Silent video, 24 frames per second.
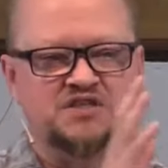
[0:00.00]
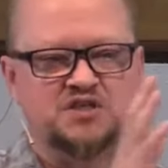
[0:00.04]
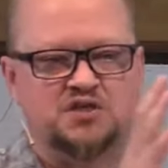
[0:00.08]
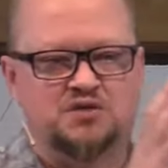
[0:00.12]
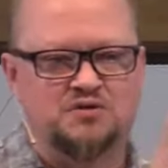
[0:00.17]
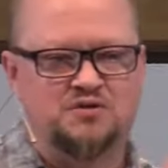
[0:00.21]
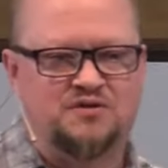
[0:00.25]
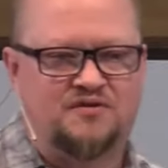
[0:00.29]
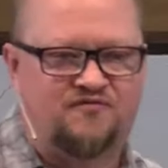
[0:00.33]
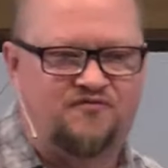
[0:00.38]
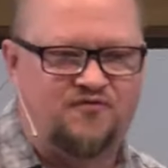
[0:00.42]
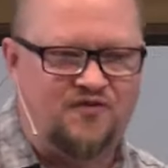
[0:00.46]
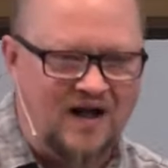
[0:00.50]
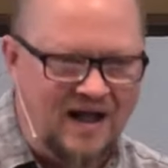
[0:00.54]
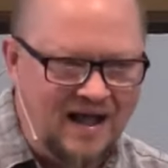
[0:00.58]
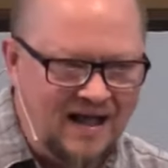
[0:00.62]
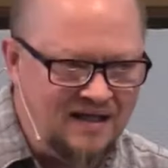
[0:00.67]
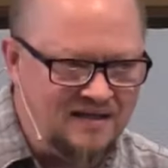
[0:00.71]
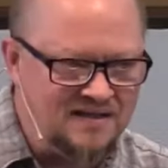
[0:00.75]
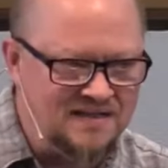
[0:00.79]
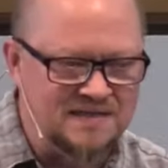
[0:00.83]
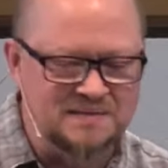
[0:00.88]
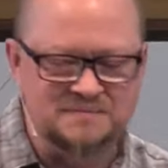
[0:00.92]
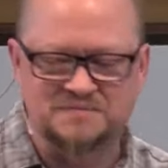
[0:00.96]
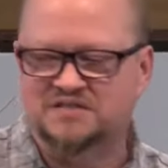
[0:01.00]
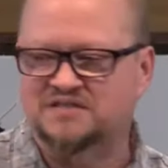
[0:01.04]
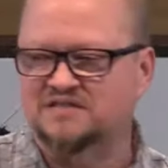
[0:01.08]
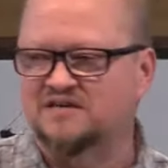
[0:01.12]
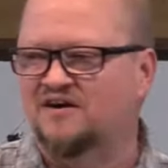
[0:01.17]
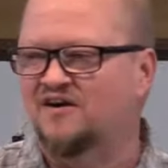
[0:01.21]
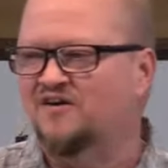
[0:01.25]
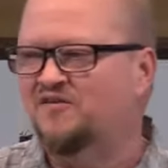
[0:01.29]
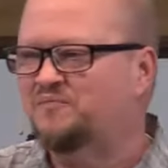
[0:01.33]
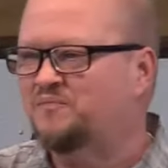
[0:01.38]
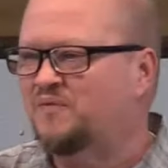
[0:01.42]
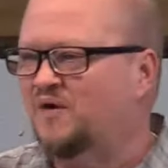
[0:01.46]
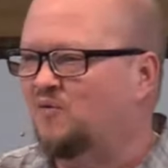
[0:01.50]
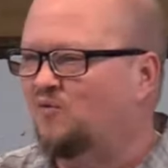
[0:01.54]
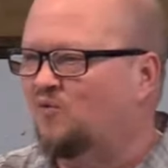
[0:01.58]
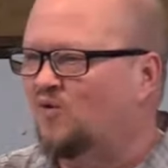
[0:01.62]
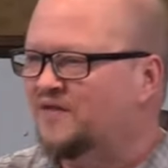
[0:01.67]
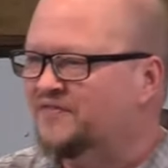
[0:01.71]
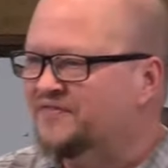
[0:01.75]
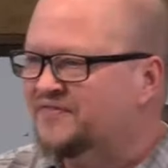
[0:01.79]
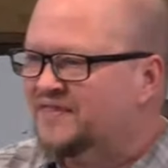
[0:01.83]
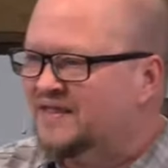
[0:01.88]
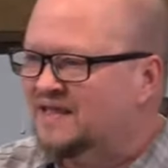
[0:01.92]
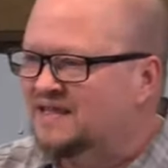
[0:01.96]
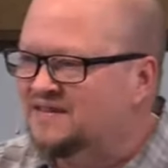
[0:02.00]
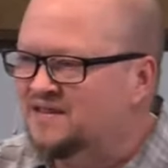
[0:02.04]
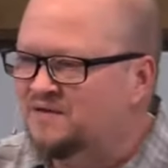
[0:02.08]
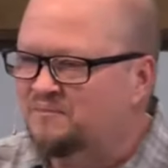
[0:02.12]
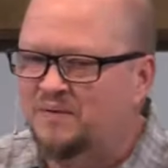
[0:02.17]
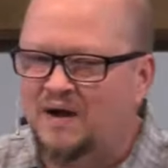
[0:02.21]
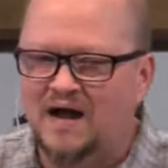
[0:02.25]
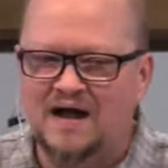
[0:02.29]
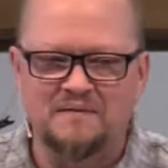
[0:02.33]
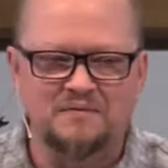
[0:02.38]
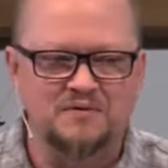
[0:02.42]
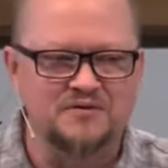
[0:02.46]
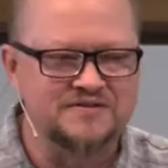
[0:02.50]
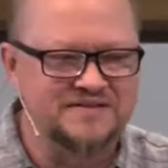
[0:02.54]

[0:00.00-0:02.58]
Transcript: to defile himself, but one thing the Bible